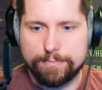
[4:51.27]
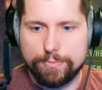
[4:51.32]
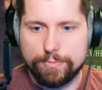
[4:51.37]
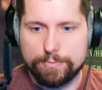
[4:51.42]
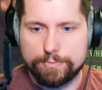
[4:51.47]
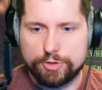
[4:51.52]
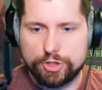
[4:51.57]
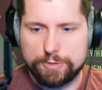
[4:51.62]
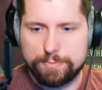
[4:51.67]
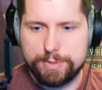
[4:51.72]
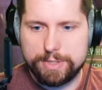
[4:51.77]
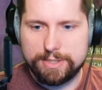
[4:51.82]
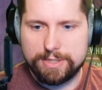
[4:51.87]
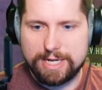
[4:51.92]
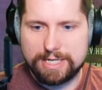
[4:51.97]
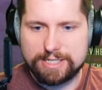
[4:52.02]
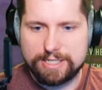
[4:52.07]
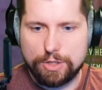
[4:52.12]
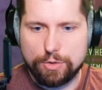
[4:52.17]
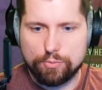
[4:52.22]
just build a
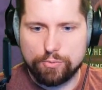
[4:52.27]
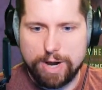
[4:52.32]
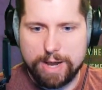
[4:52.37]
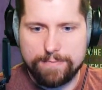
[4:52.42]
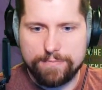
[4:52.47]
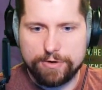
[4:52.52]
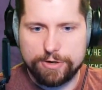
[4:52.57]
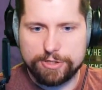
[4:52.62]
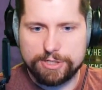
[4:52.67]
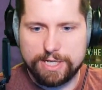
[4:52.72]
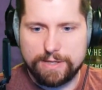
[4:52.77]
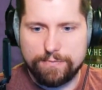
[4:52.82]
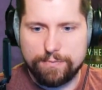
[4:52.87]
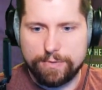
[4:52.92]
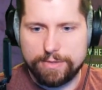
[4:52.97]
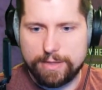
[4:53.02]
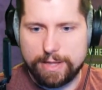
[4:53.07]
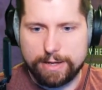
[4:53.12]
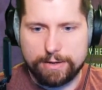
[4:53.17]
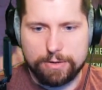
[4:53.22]
nice little ramp for yourself
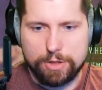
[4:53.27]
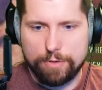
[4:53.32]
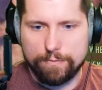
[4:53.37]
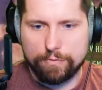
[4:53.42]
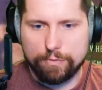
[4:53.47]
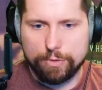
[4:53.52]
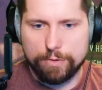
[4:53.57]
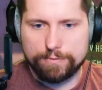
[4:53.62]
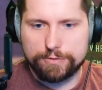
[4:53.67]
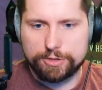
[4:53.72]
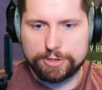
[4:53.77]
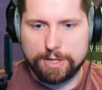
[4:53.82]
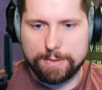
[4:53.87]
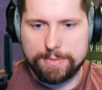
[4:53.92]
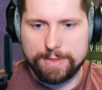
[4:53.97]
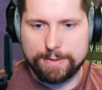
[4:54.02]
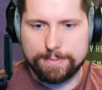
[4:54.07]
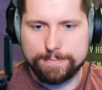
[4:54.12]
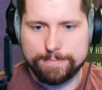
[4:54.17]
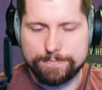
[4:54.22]
with like clover roofs or
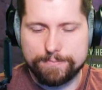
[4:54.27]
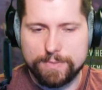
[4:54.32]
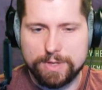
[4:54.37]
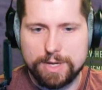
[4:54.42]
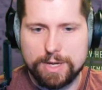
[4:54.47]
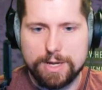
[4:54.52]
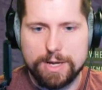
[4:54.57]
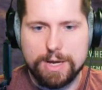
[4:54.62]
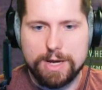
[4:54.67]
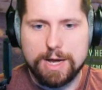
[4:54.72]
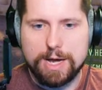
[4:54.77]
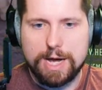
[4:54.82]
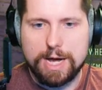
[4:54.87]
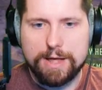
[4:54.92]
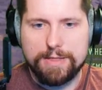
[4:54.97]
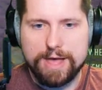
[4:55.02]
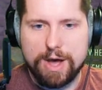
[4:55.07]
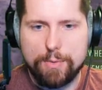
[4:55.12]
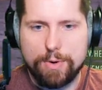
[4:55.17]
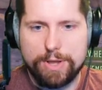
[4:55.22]
something.
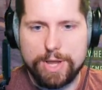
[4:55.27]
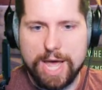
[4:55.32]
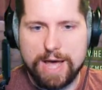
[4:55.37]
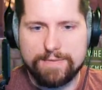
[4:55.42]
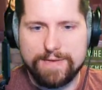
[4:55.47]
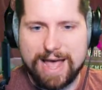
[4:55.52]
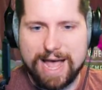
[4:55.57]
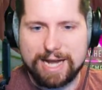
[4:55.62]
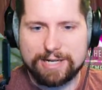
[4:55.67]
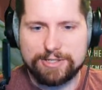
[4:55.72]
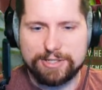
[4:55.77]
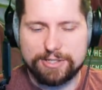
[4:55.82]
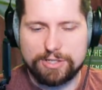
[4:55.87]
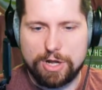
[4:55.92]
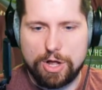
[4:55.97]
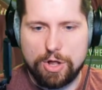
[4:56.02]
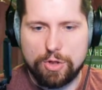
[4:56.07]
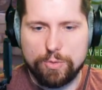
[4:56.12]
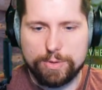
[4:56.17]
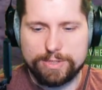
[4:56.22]
That way you have access
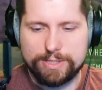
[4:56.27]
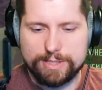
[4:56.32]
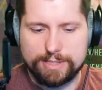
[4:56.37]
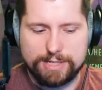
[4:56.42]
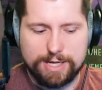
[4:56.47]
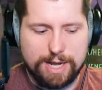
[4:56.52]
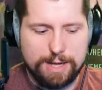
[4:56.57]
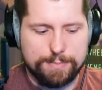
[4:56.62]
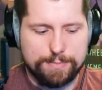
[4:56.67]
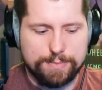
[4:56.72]
all the way to the top.